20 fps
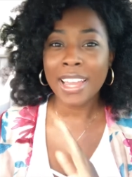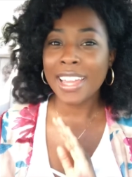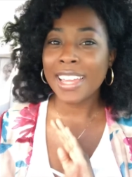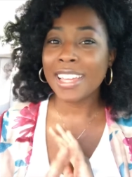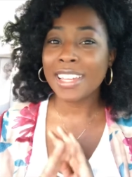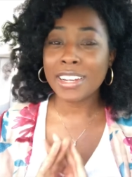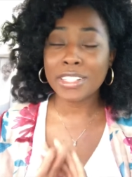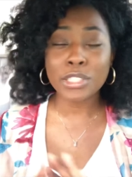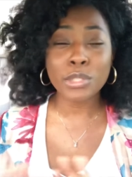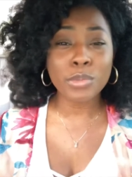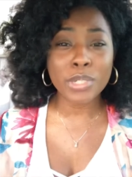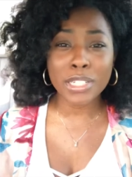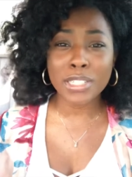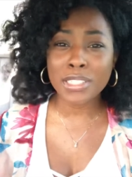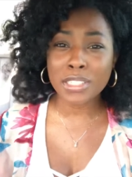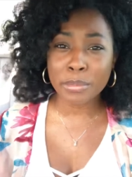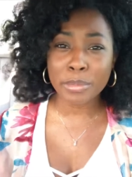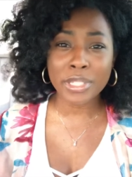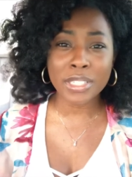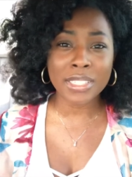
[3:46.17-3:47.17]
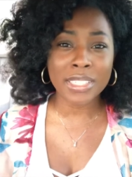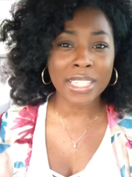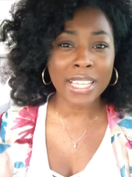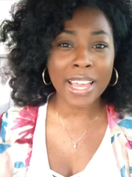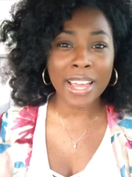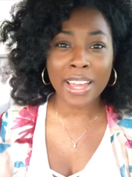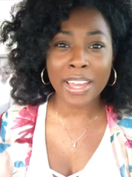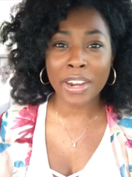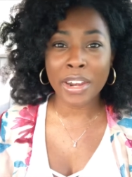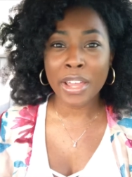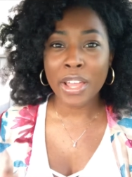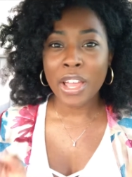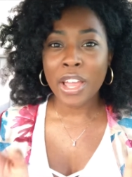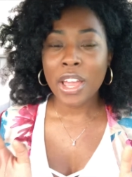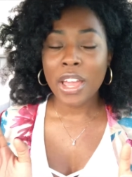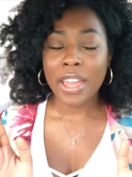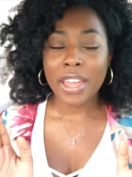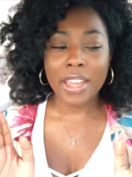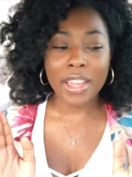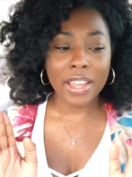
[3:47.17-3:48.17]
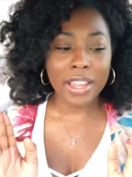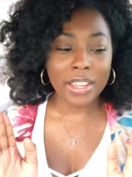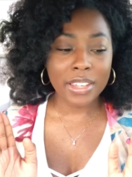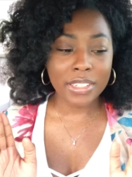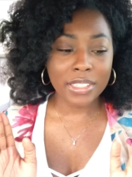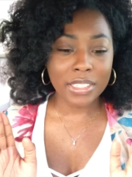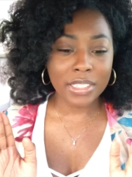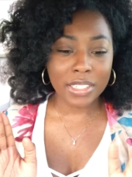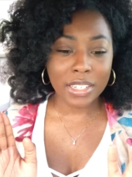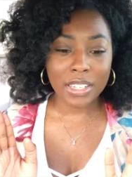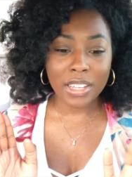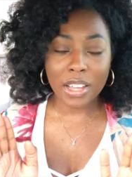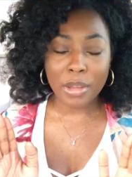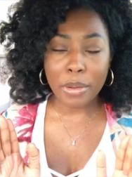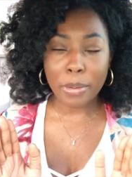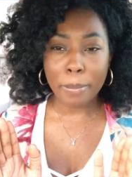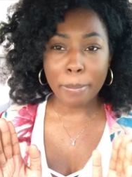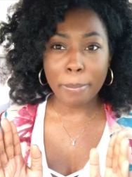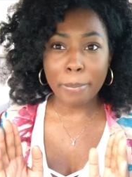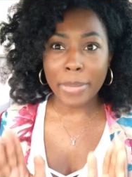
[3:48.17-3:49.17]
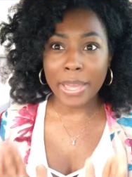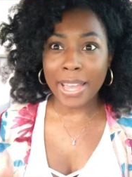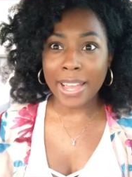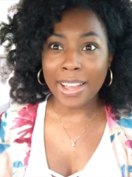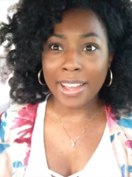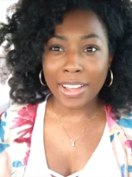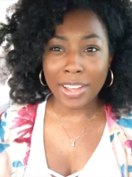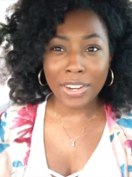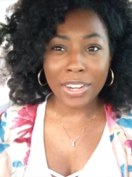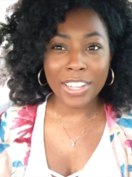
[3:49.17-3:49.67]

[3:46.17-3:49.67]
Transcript: He doesn't want us to be sad and mad.